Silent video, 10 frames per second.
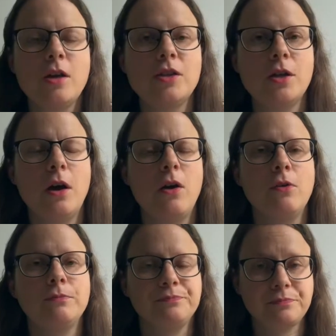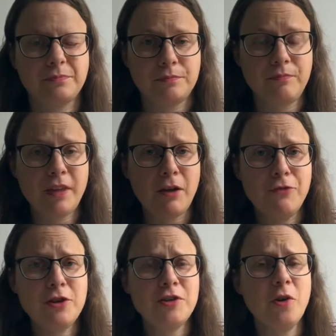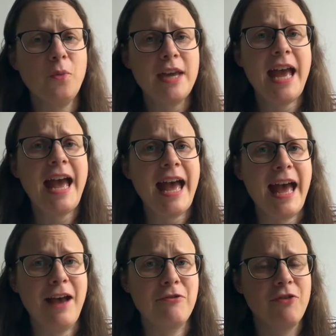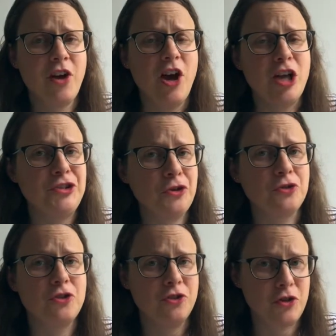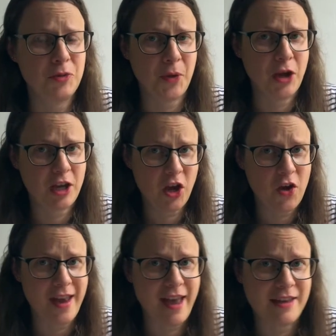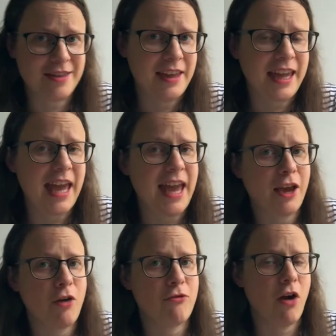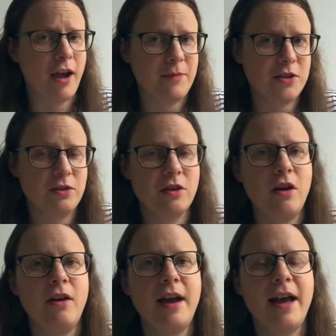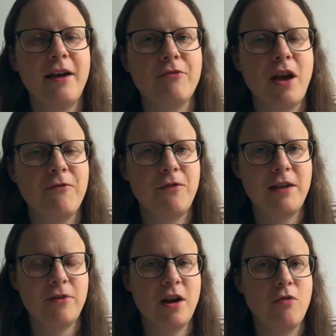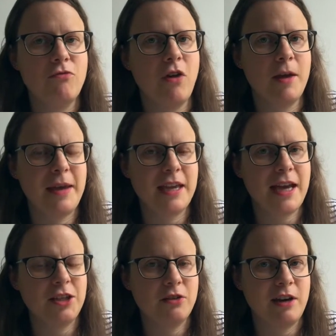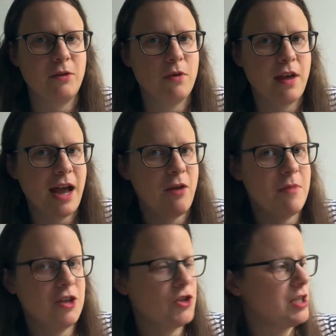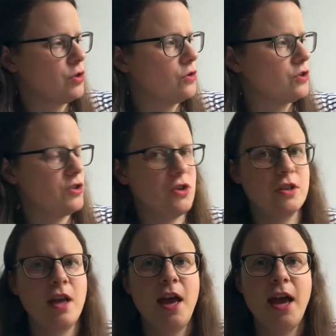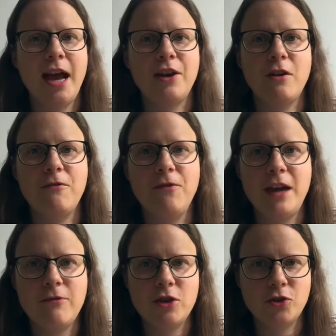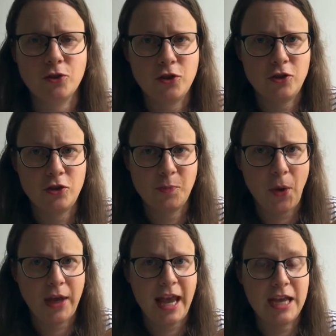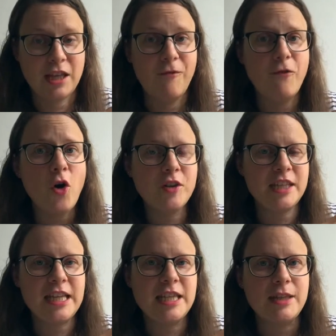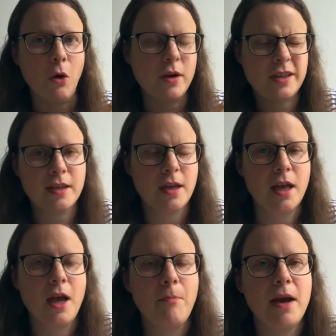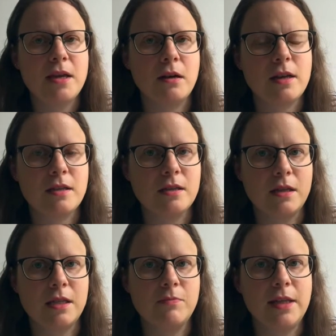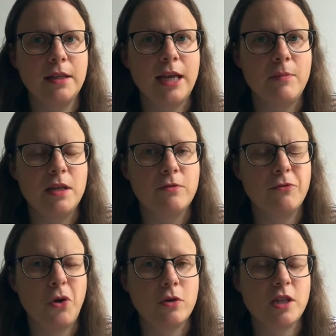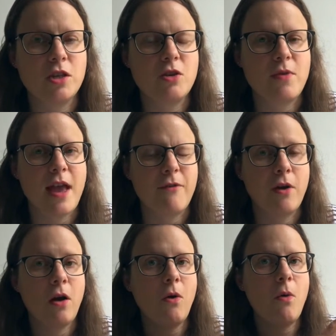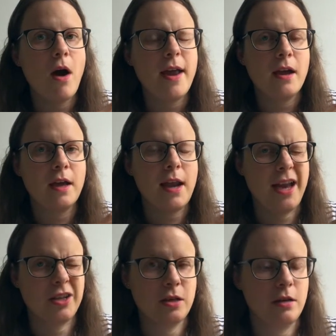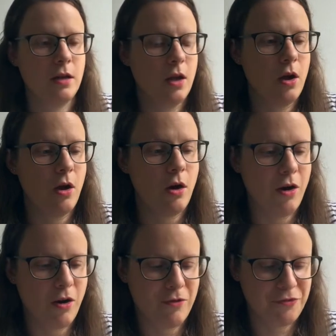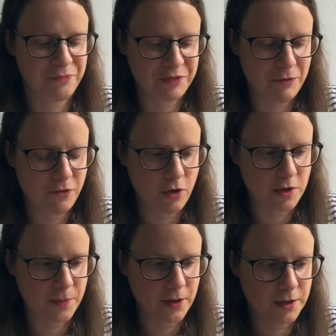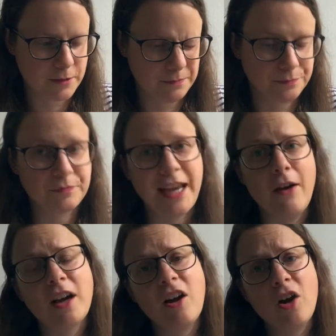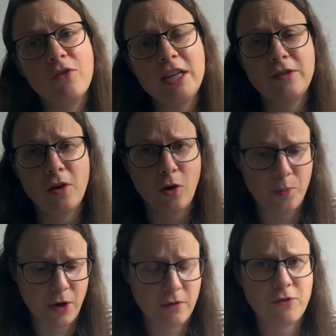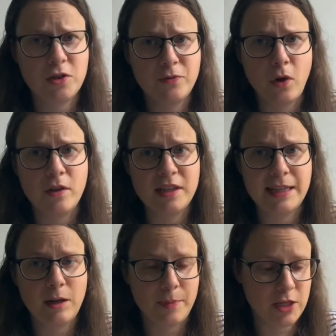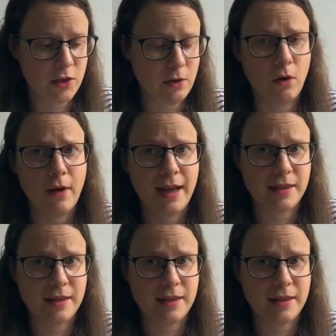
So, first up we have a Dr. Seuss book, who is the king of rhymes. You can't have a favourite rhyming category without mentioning Dr. Seuss, and our favourite Dr. Seuss book is Fox in Socks. My youngest son's middle name is Fox, so we have quite a collection of Fox books. Now, I can't read you the whole book. First of all, it's a little bit too long, and